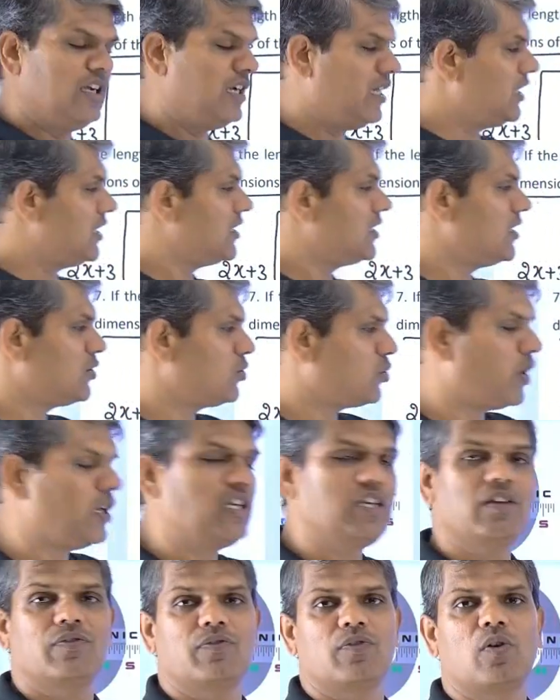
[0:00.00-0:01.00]
it is a
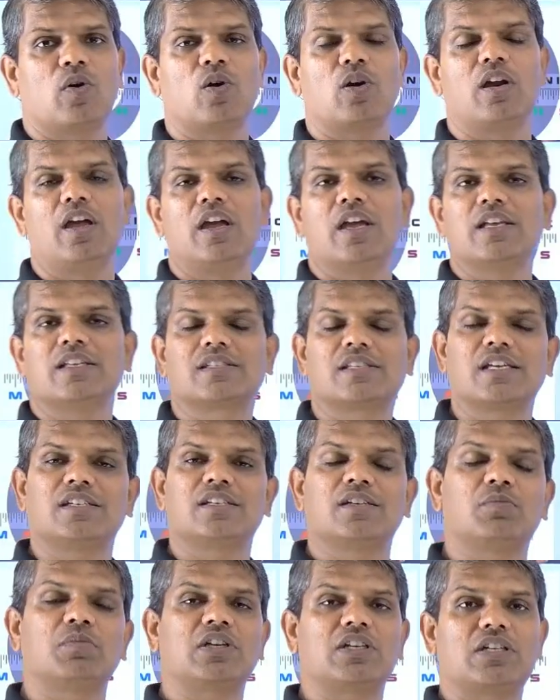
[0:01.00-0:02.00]
24
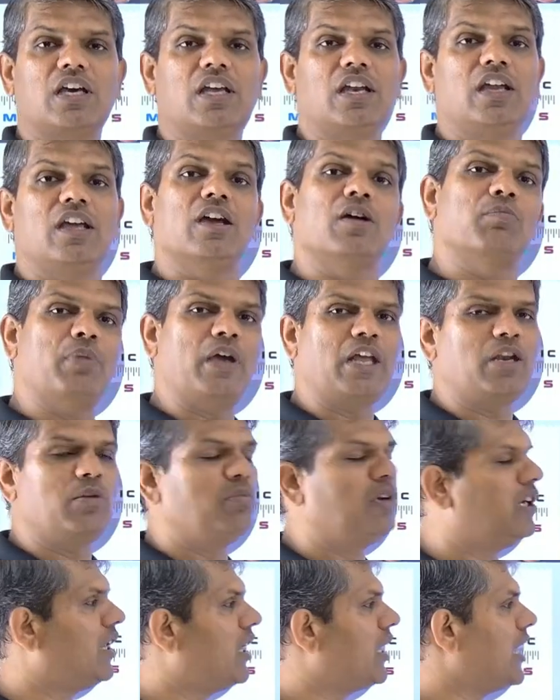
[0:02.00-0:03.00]
centimeter
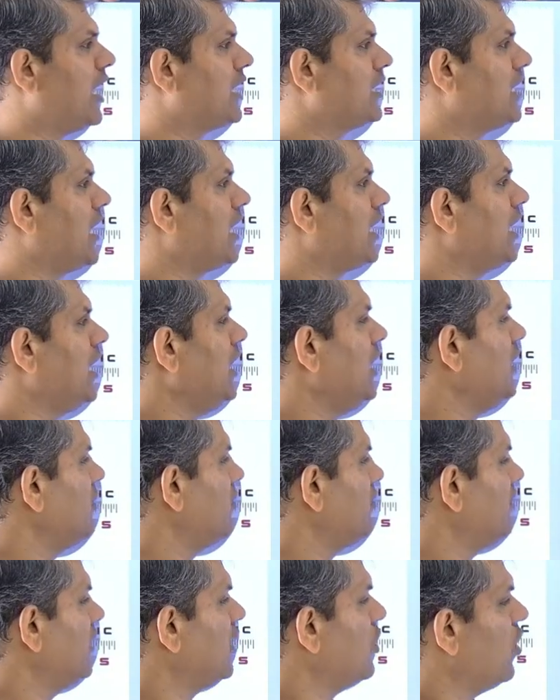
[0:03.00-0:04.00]
perimeter rectangle.
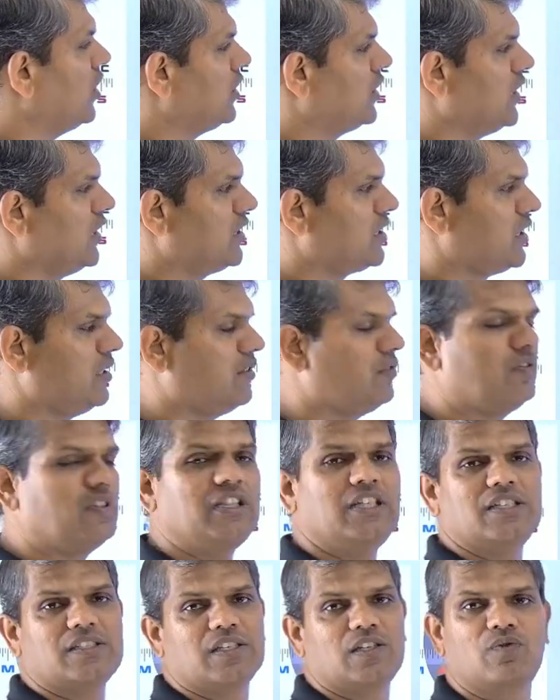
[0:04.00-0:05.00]
We got it with
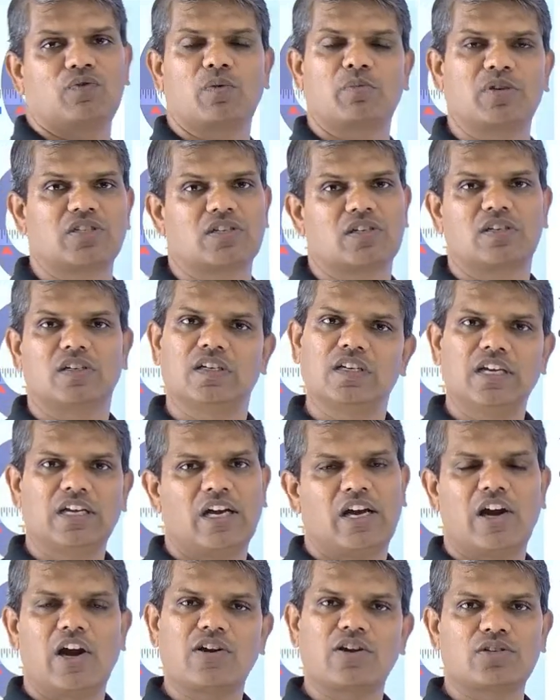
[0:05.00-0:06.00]
this information.
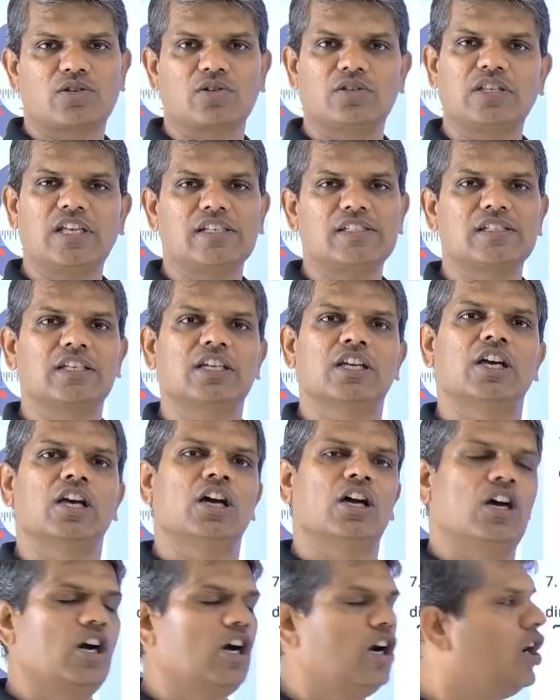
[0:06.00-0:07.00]
Understood this?
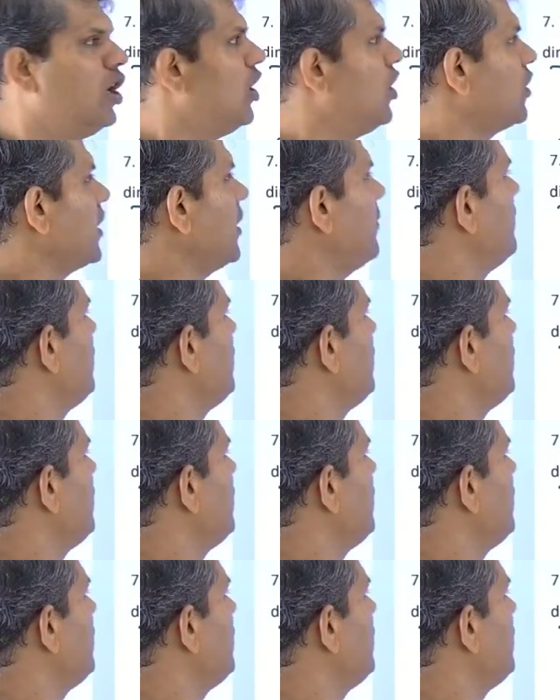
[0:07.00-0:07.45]
Okay,